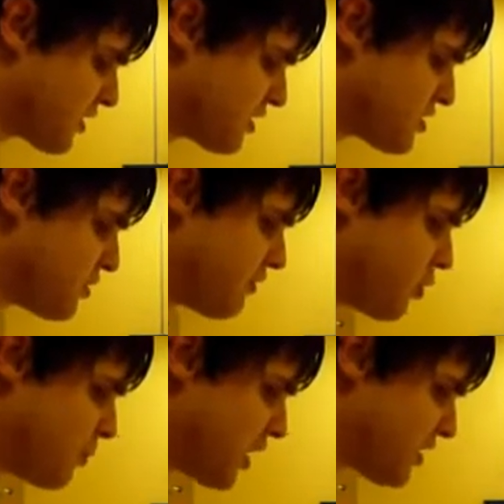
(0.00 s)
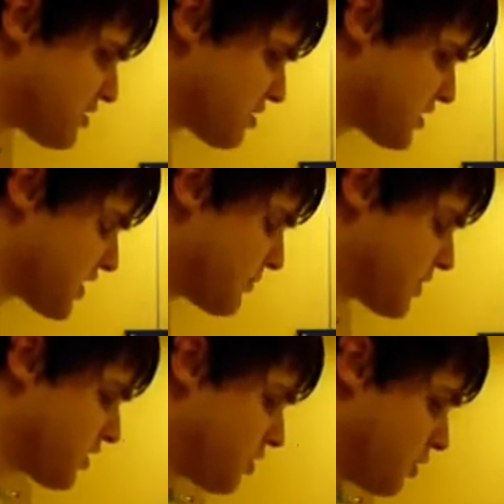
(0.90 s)
there's only 4 buttons on the tape
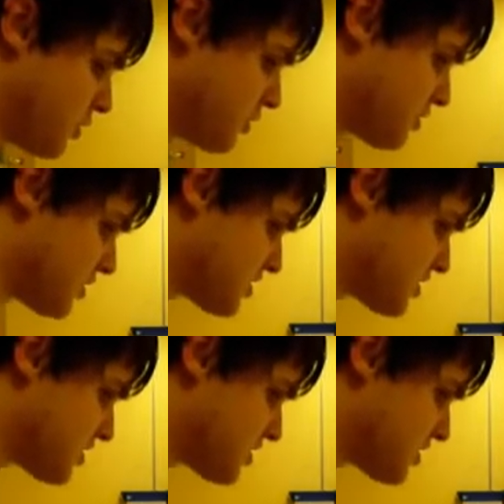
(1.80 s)
deck. It